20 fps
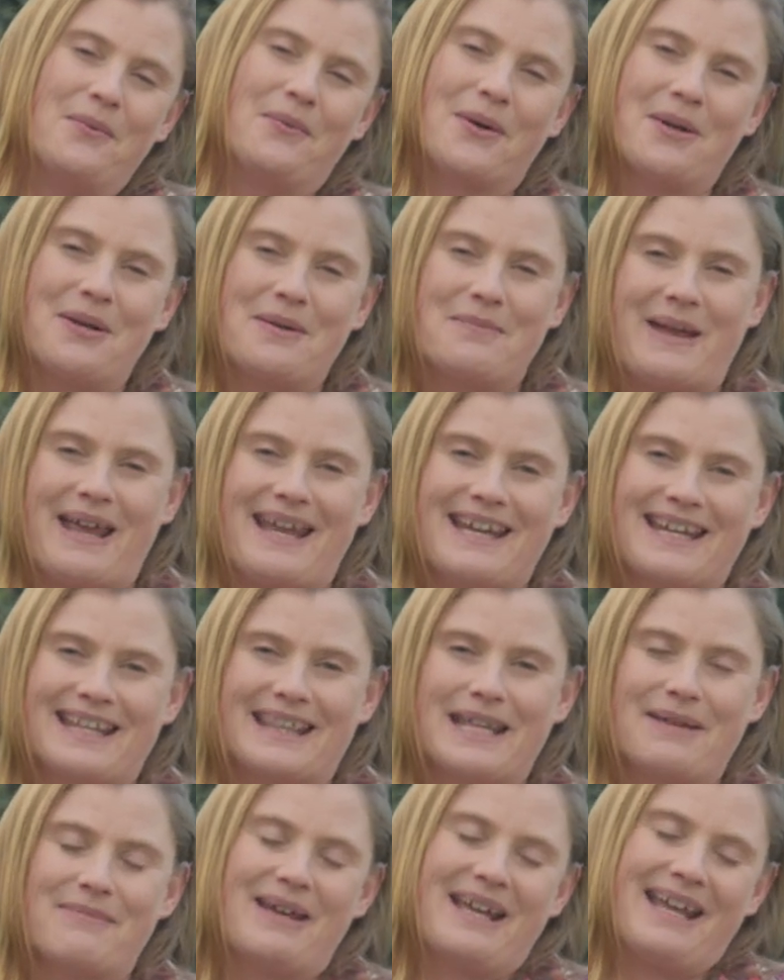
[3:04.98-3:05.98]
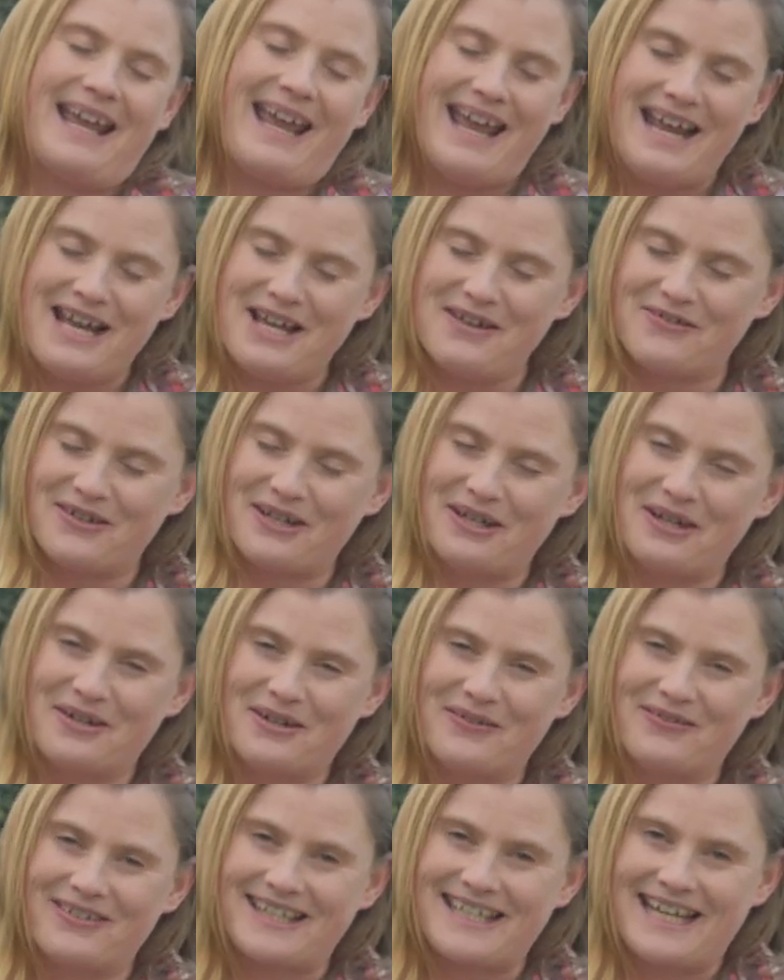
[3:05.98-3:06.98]
weren't paying them a heck of a lot
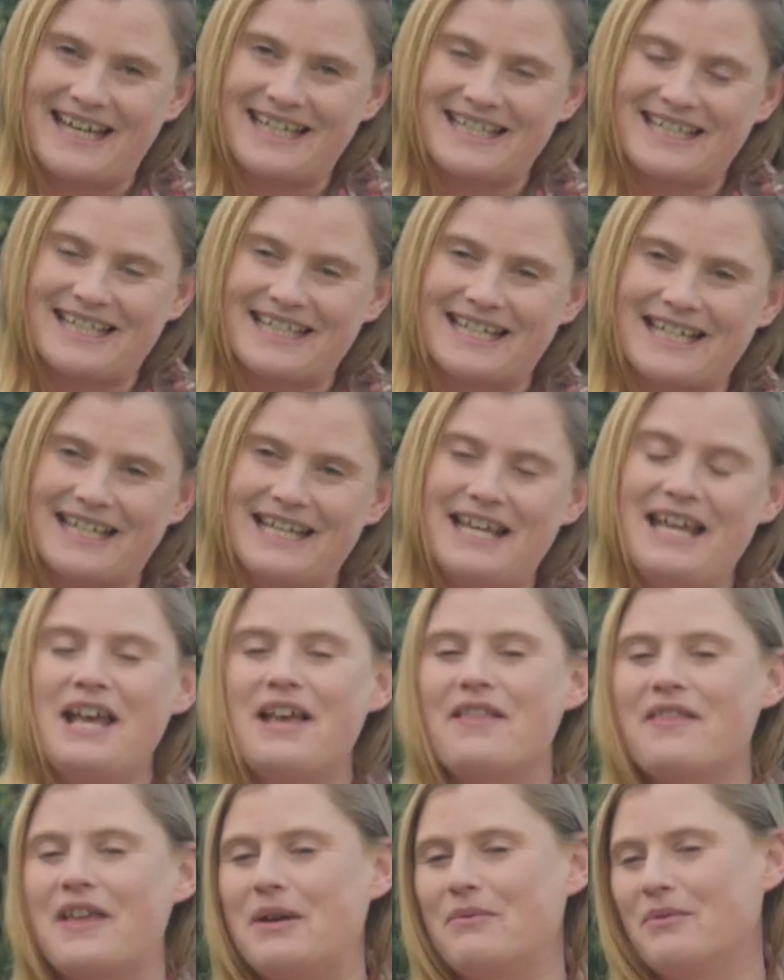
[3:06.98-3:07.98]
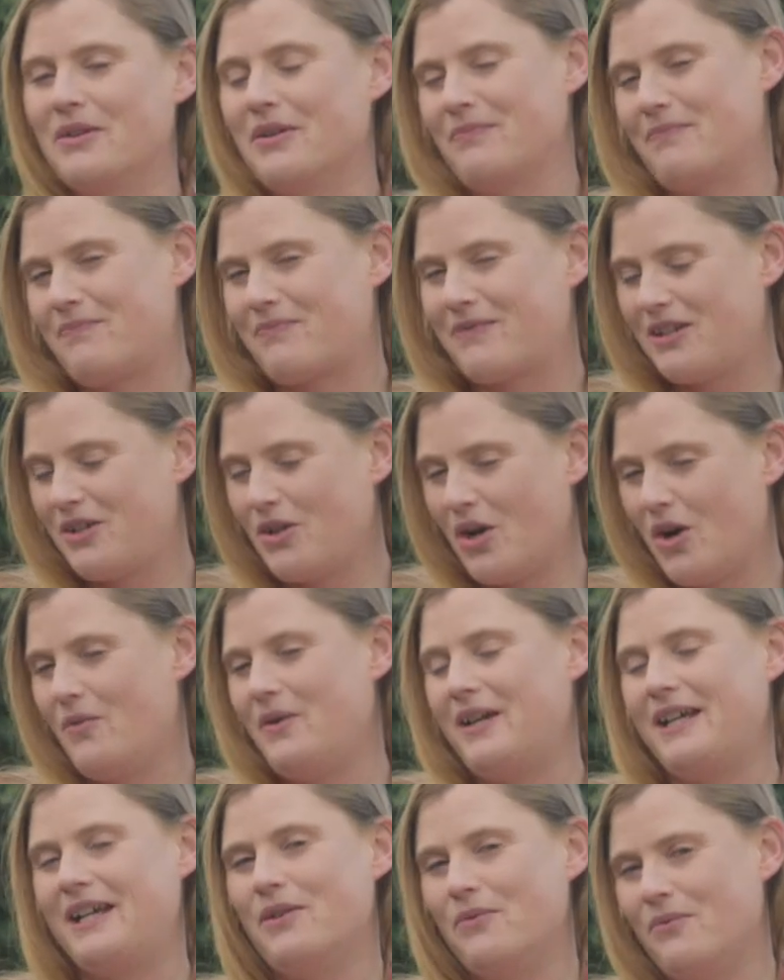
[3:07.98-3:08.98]
of attention. They were
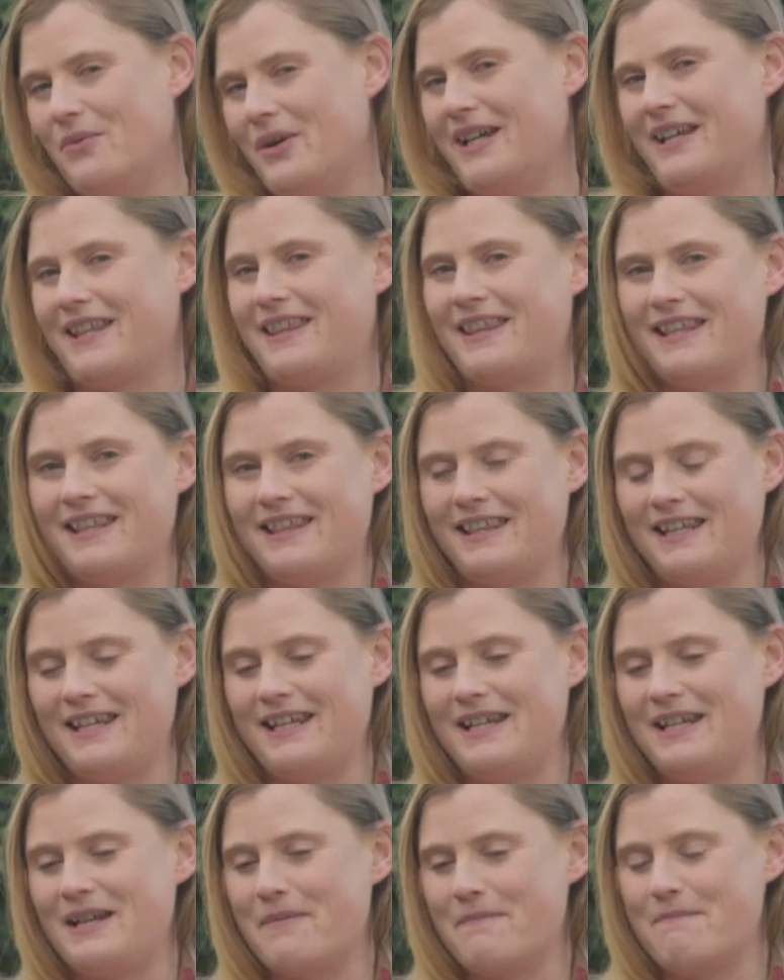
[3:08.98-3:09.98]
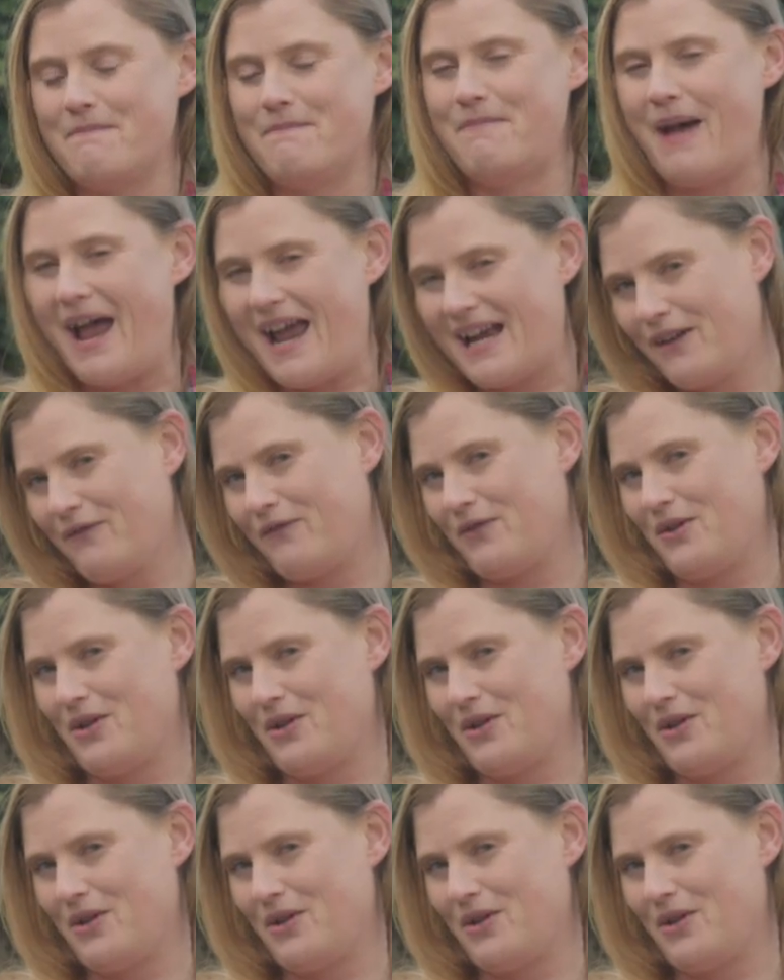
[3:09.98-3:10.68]
going with the bang for